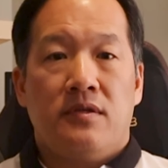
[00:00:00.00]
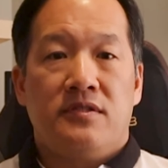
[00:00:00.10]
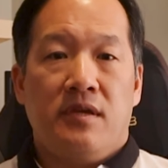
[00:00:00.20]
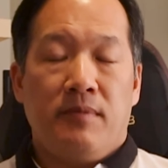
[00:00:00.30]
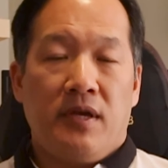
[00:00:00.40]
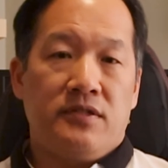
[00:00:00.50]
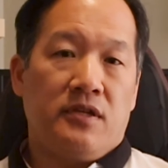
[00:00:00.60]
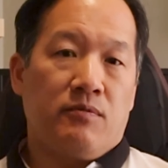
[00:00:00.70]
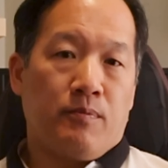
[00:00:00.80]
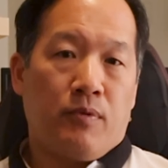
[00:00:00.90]

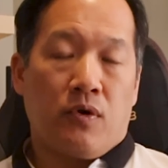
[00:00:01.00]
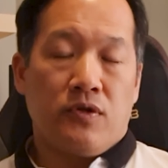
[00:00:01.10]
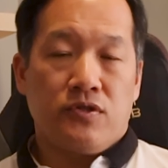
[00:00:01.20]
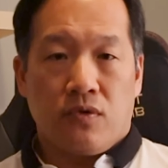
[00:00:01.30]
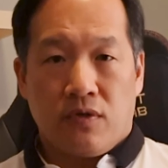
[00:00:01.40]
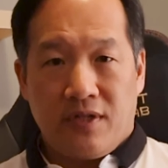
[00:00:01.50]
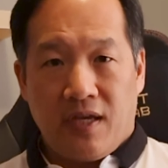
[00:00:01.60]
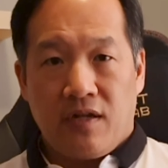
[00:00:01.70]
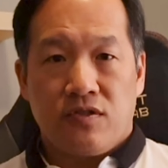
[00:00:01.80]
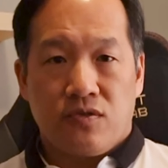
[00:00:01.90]
CMHC reports or
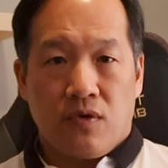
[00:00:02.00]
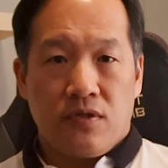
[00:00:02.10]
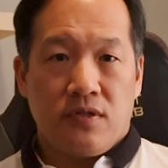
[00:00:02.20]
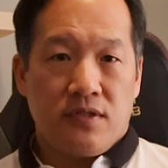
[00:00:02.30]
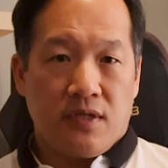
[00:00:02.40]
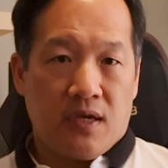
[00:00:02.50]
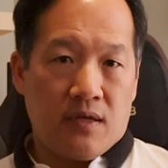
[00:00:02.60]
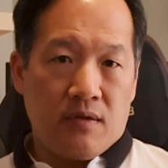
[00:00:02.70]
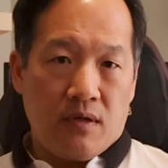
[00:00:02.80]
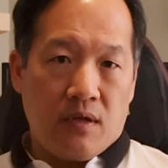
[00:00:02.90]
data sources.
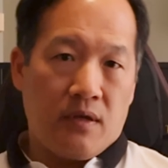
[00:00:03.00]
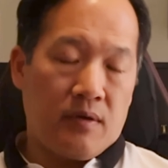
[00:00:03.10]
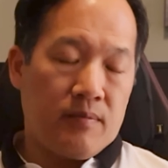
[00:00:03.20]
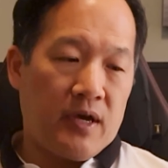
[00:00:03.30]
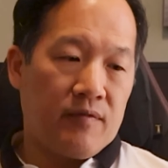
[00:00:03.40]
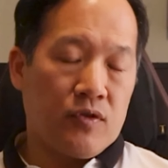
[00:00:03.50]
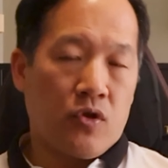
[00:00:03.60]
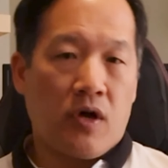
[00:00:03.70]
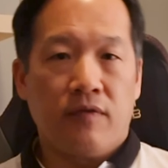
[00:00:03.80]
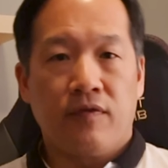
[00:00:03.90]
Again, I have a
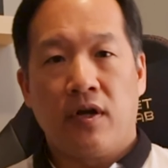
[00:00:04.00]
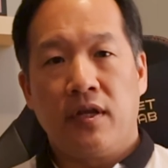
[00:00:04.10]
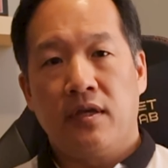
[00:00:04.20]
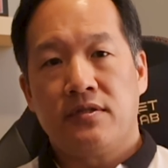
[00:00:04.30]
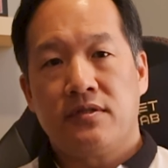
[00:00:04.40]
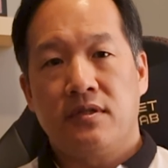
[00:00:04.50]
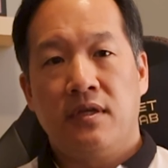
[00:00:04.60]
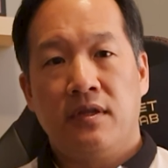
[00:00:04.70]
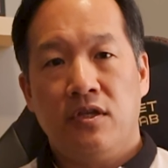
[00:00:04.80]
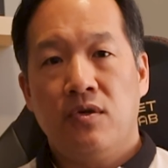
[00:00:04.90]
lot of audience in
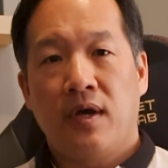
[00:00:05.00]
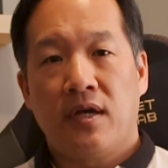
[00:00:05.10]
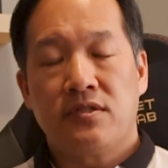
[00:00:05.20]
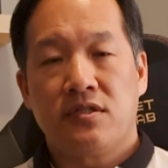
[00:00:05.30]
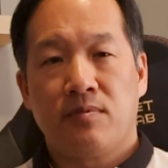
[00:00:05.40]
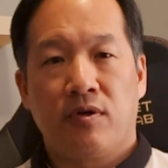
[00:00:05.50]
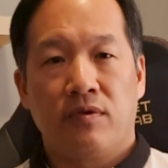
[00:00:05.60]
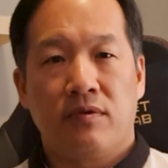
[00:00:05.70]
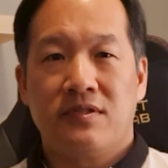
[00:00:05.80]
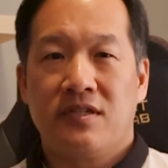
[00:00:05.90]
the US. It's about
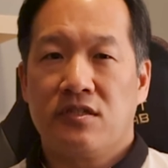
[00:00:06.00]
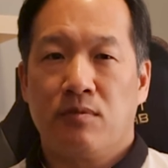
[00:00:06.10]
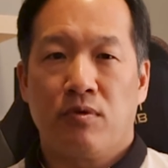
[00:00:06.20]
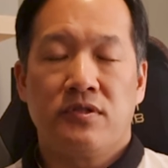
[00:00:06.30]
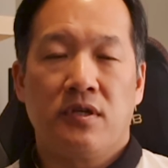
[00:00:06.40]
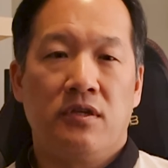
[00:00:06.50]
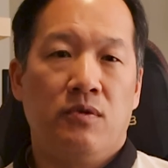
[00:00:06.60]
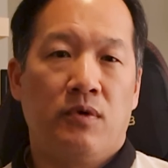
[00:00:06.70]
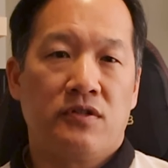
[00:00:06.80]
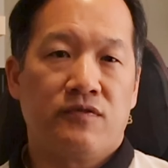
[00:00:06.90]
60%
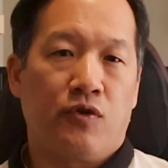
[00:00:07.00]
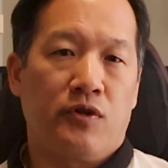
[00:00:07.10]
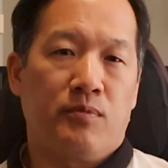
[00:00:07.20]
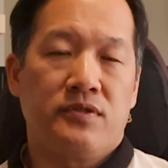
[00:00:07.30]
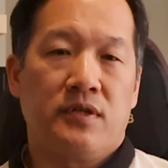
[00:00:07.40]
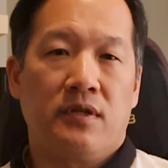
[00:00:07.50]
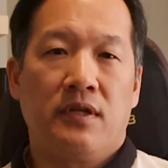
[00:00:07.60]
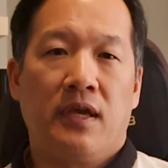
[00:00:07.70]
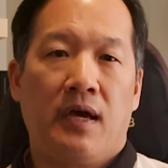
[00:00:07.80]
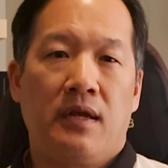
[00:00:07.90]
US, 40% in
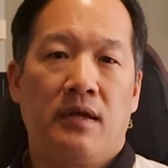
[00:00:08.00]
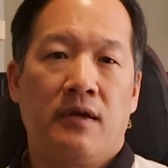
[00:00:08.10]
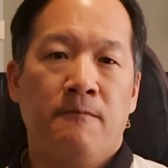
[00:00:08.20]
Canada.